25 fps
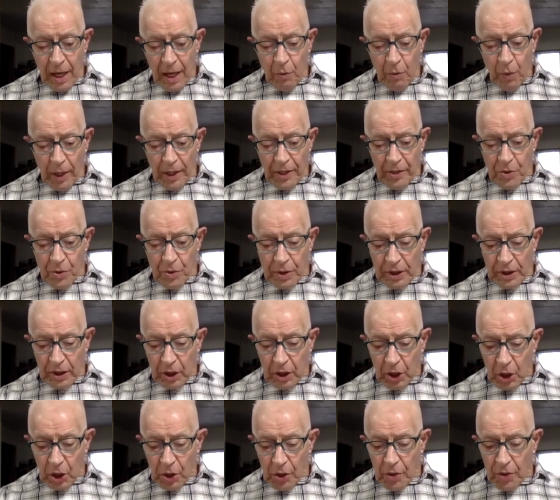where you can
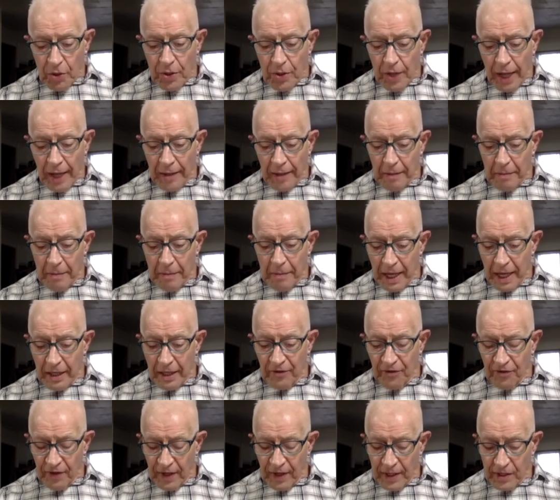learn how to
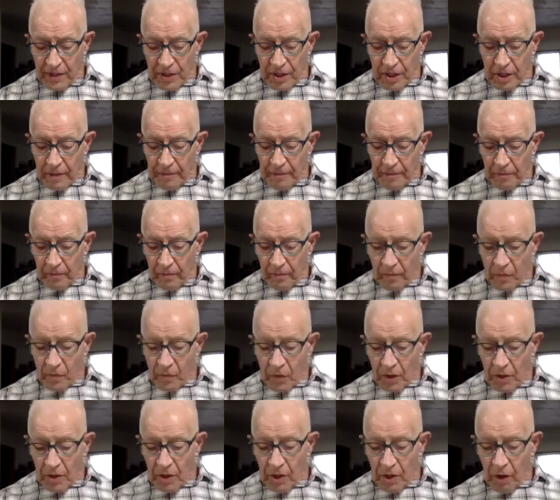manifest
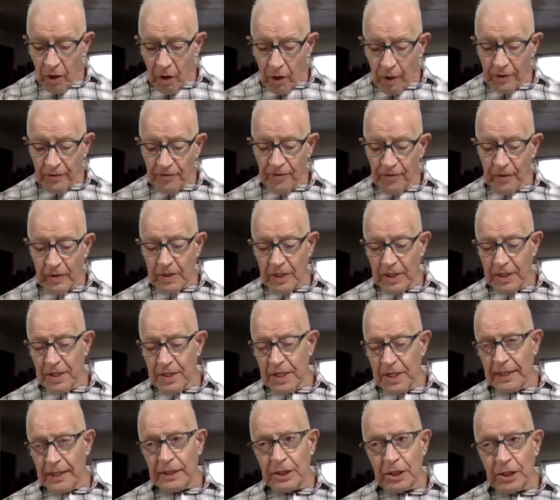your heartfelt
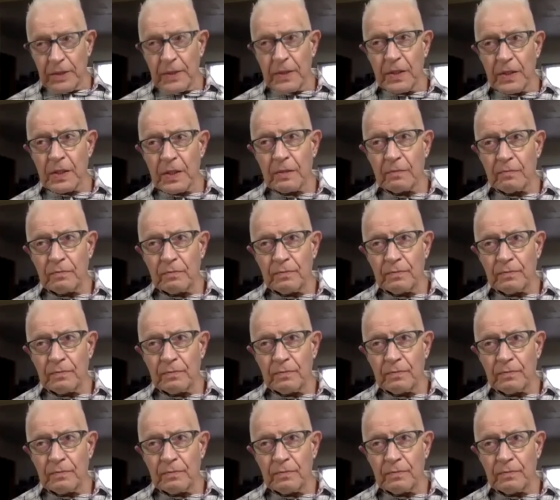intentions.